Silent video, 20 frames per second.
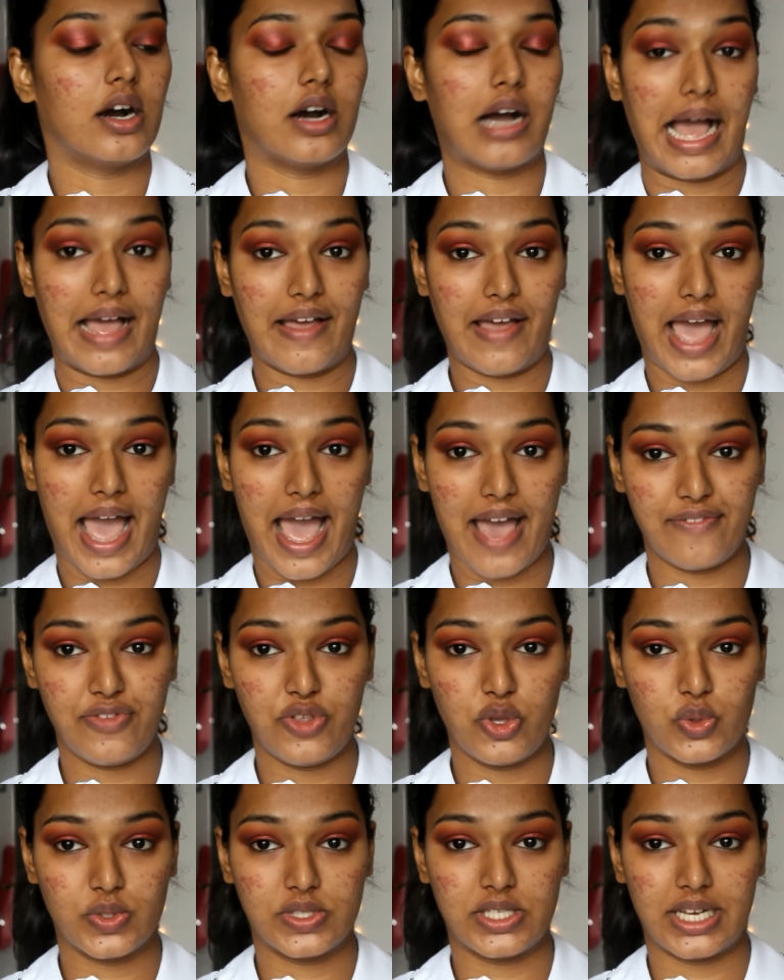I have
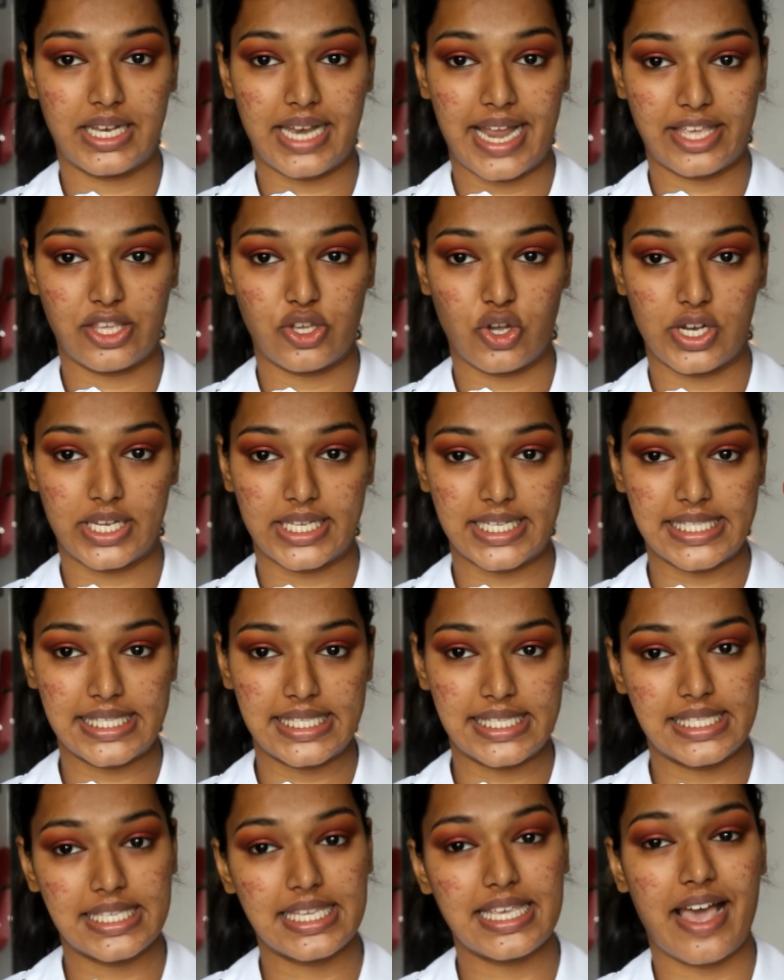used it, like you all can
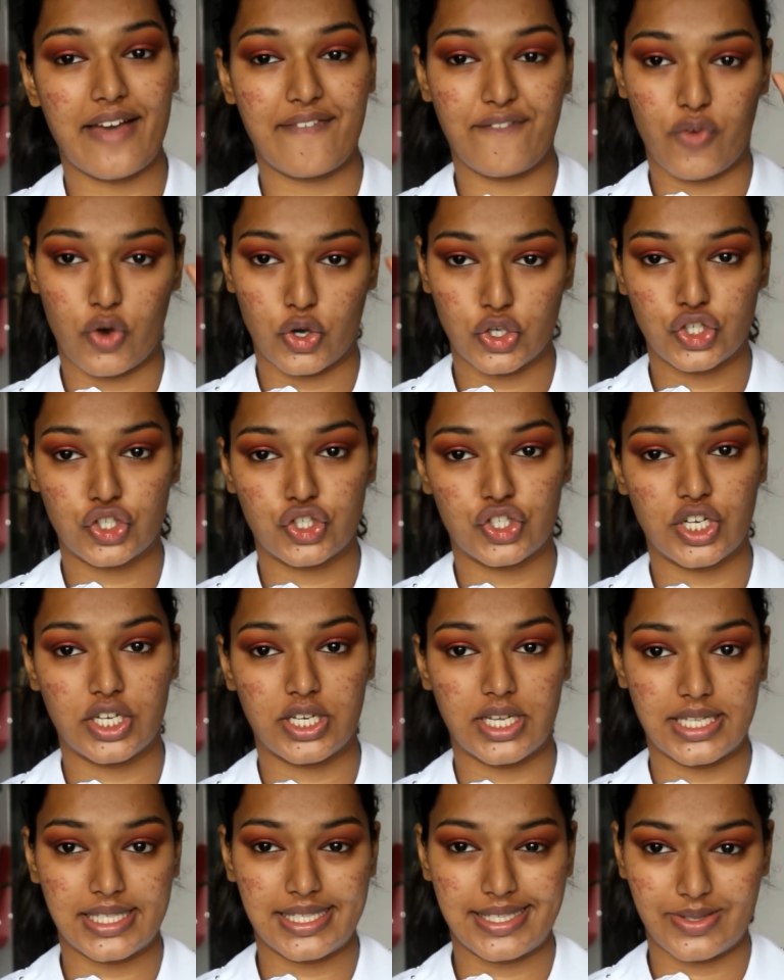see, I've washed it.
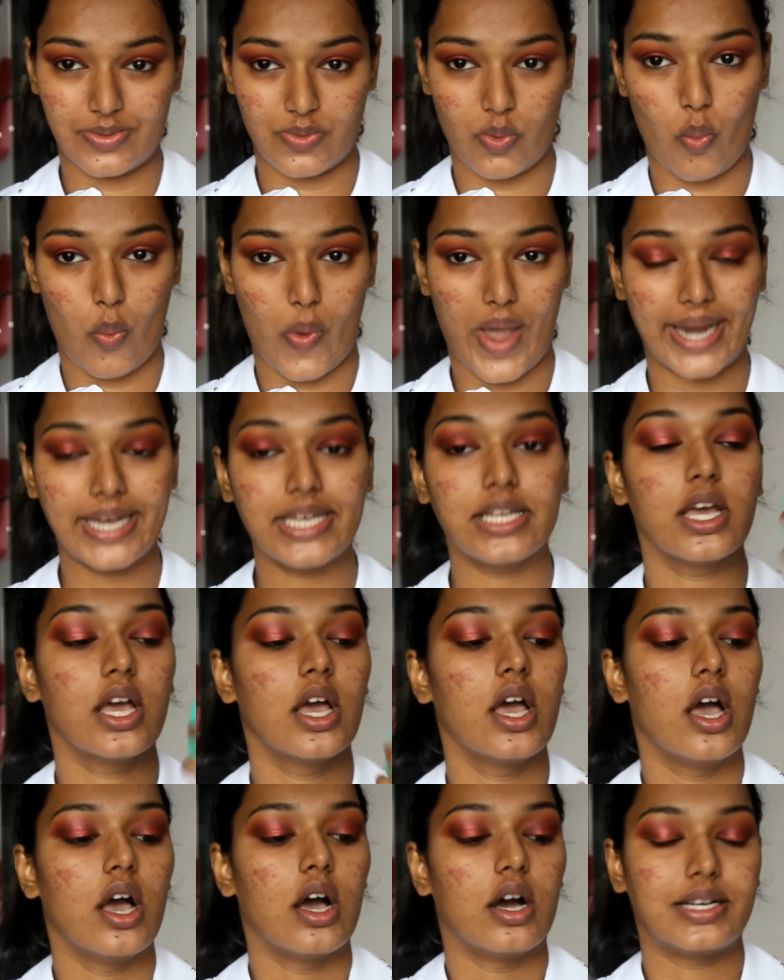It's wet,
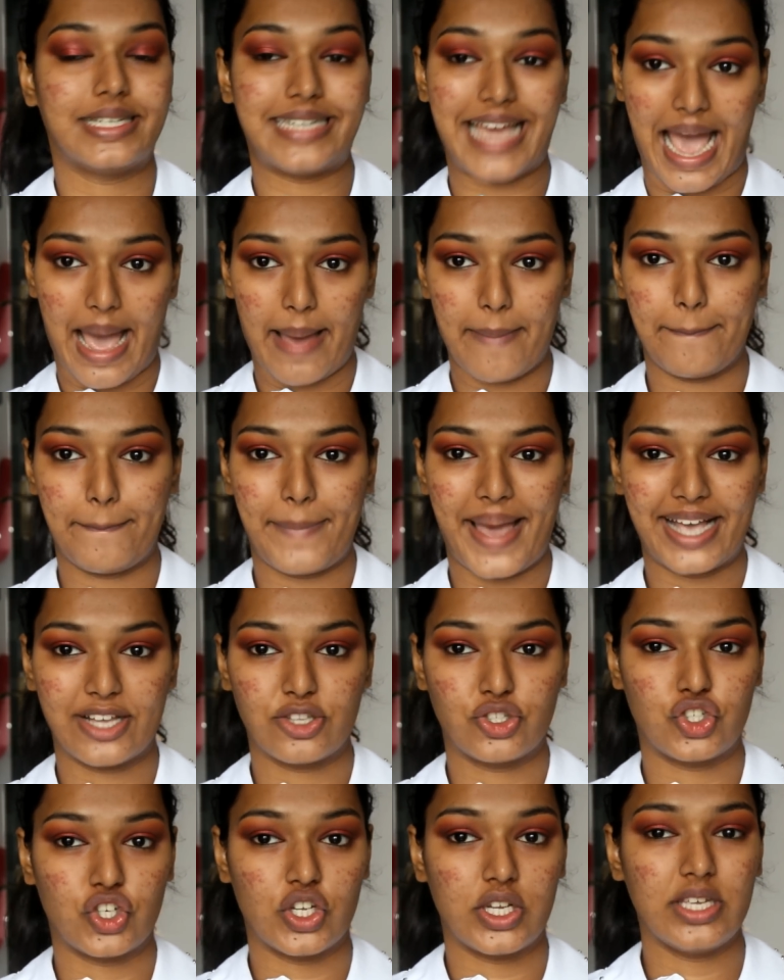damp
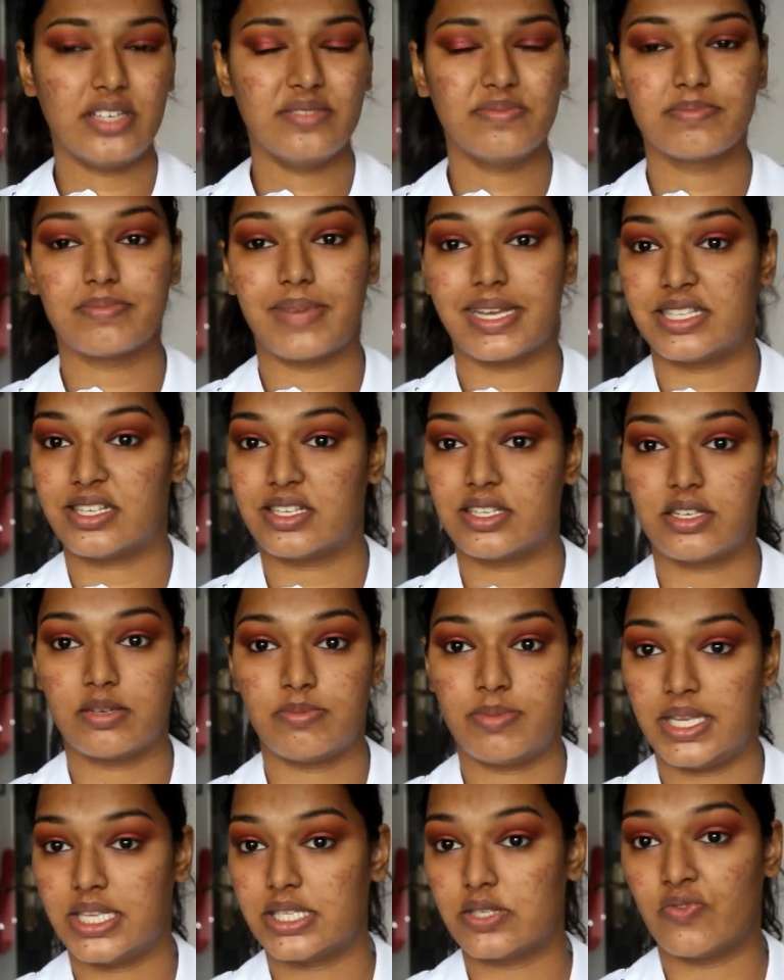actually. My sister
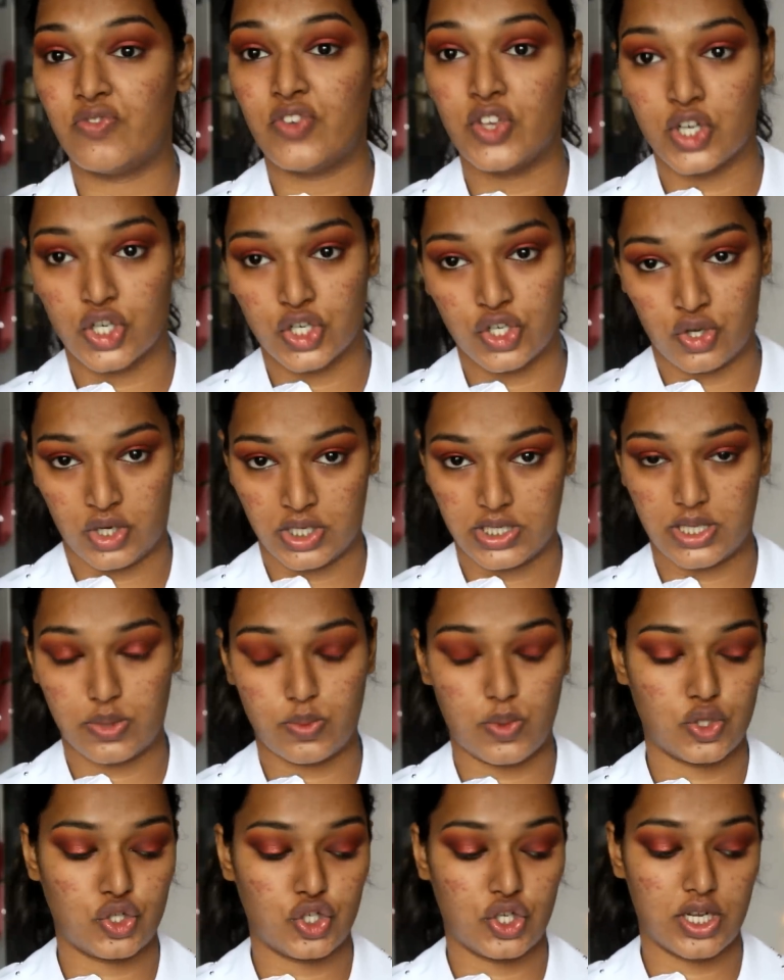makes weird noises
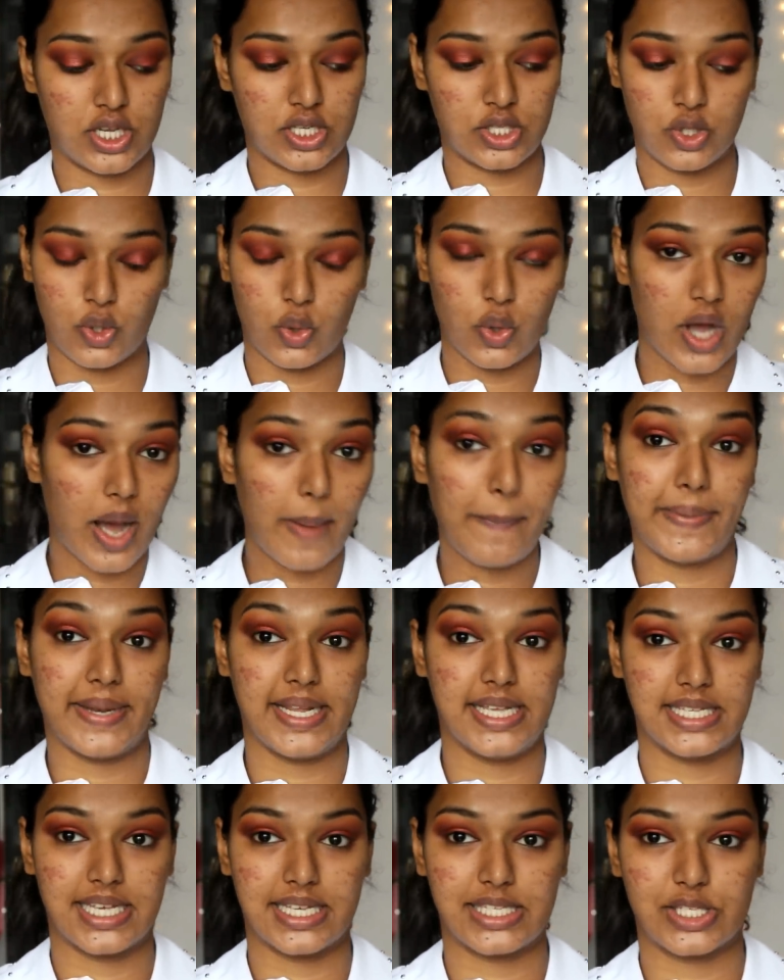when she does yoga,
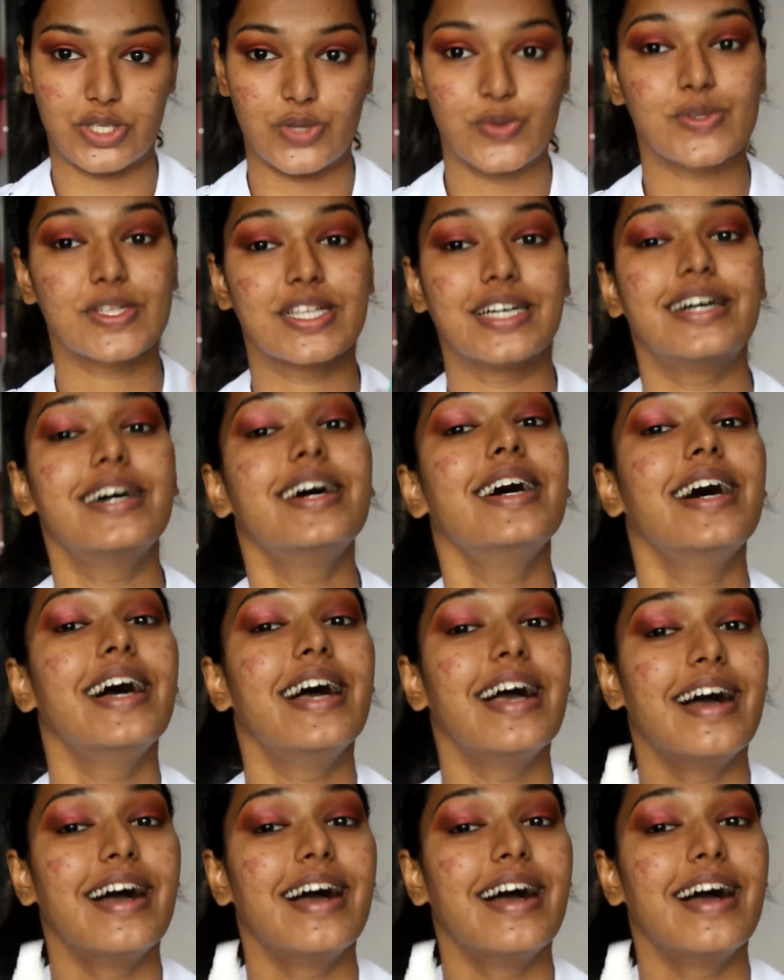please excuse her.